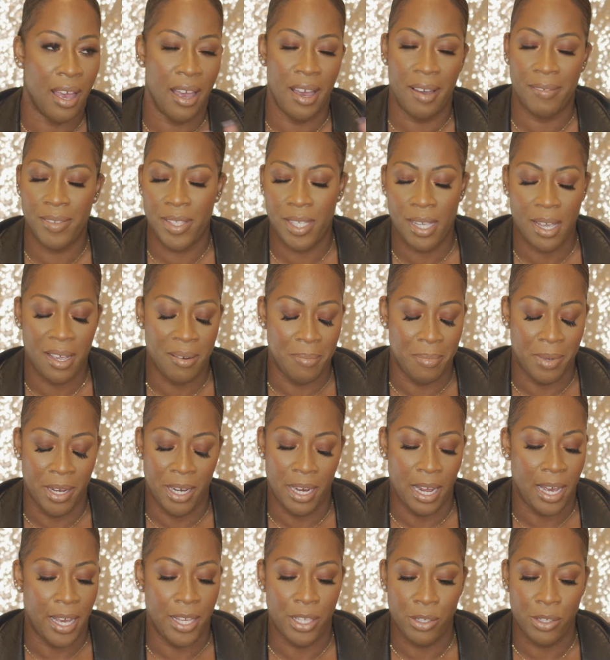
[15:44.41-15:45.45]
I have to
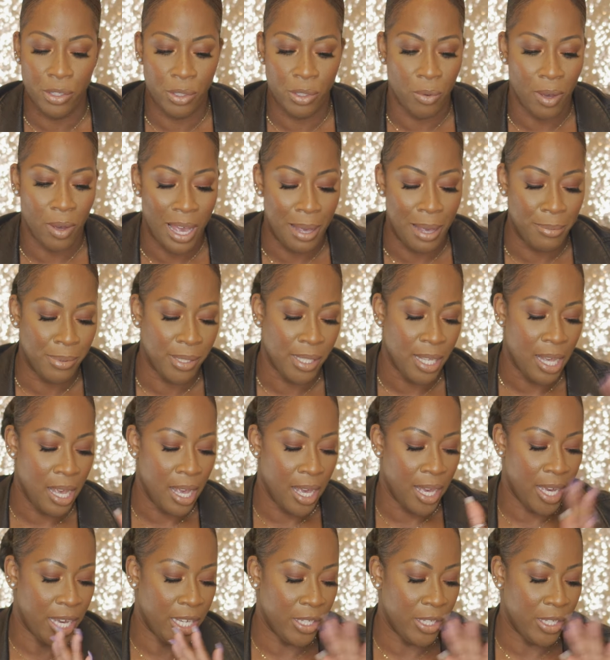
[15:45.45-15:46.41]
admit, I use wipes.